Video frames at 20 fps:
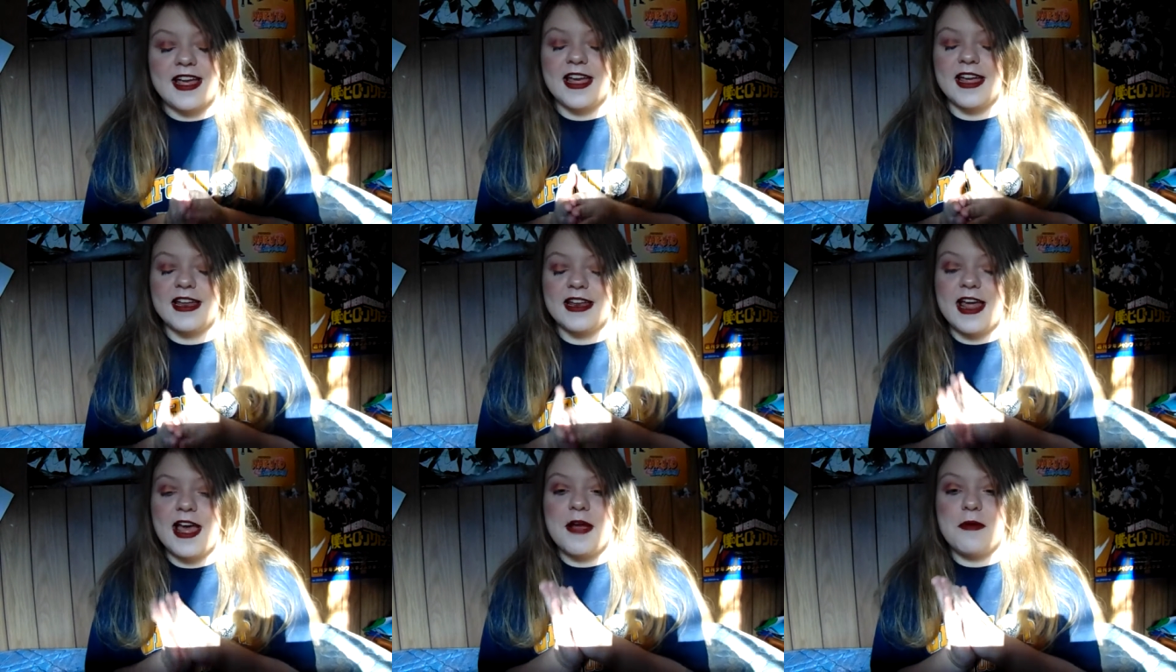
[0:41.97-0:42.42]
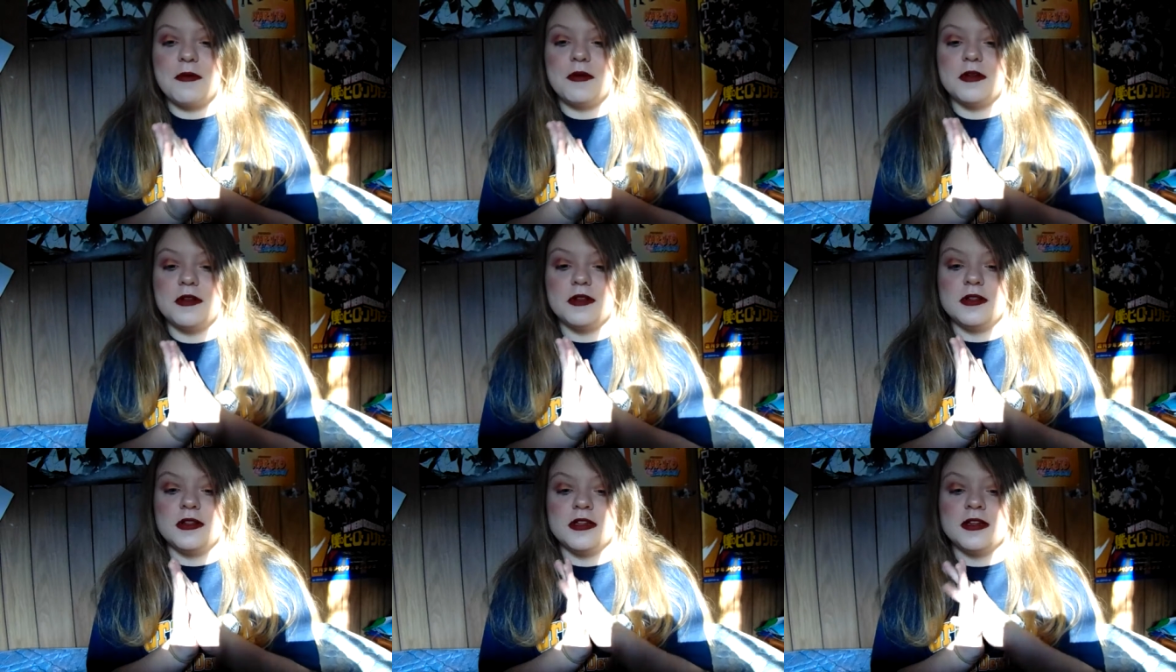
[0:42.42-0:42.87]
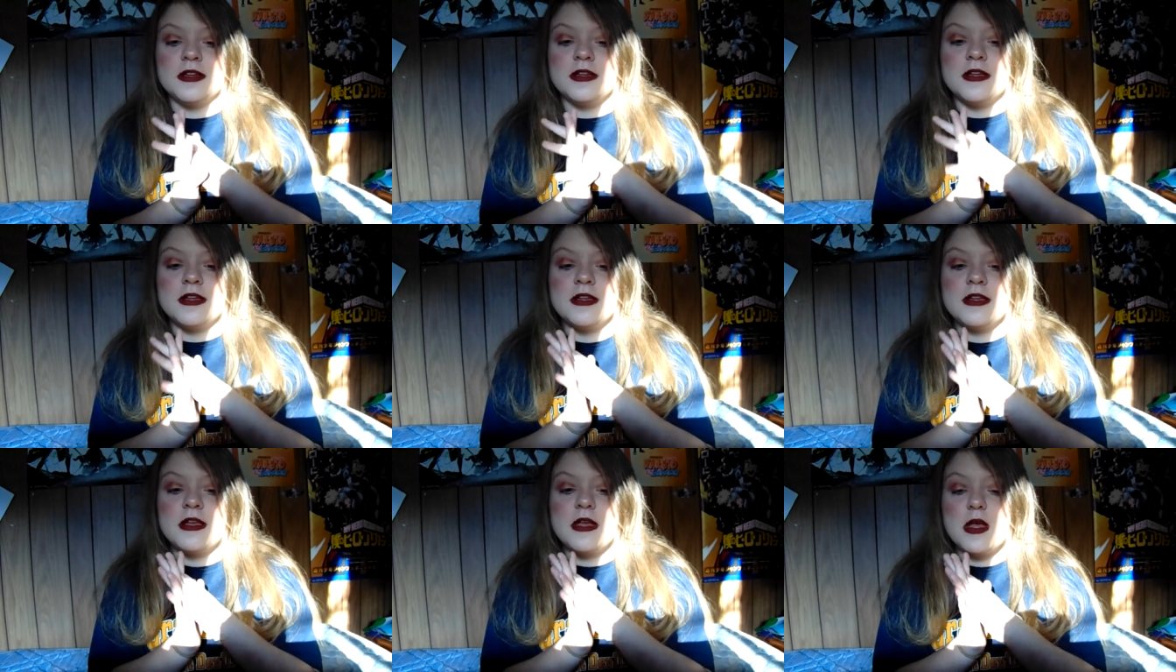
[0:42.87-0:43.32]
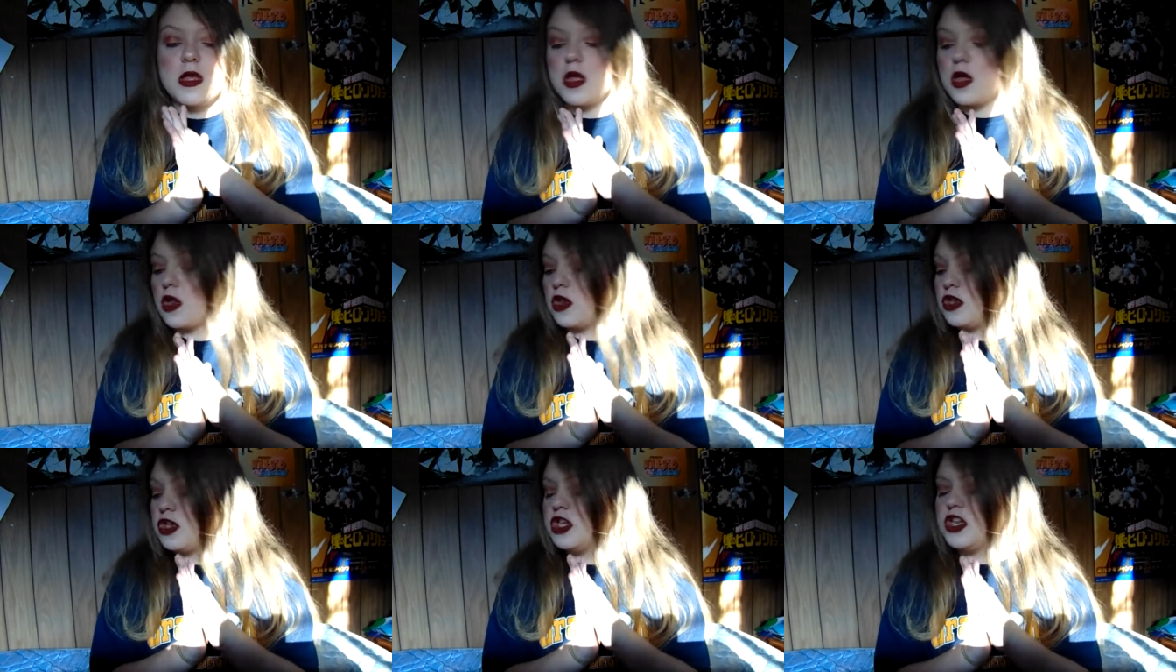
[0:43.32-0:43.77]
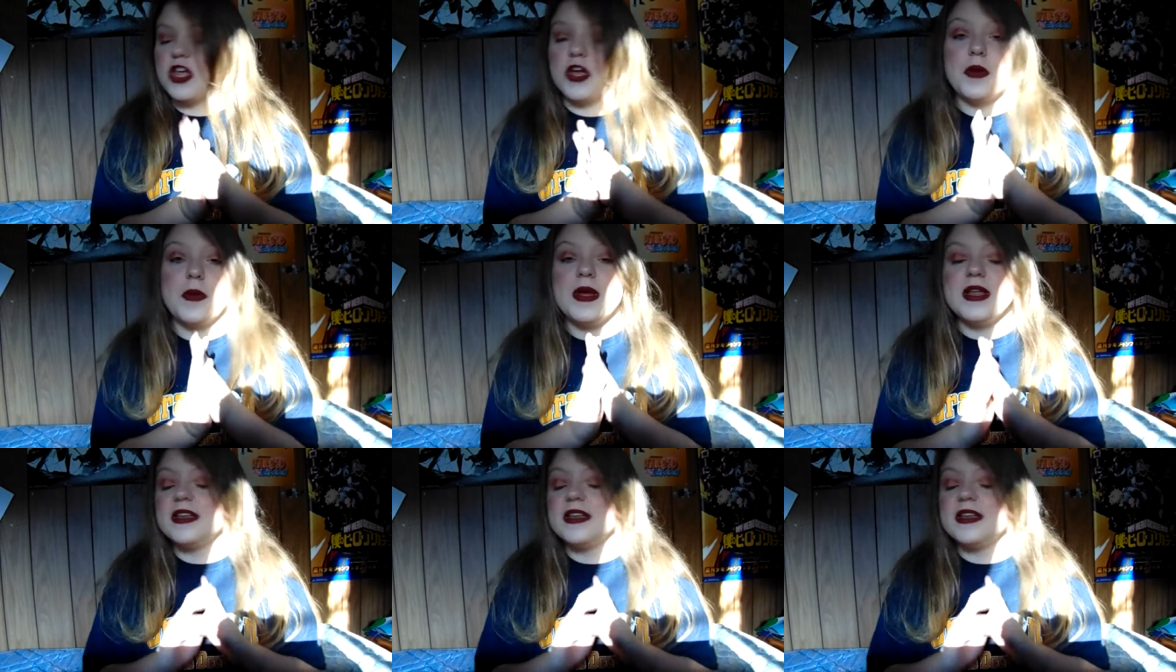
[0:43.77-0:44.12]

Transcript: and I will do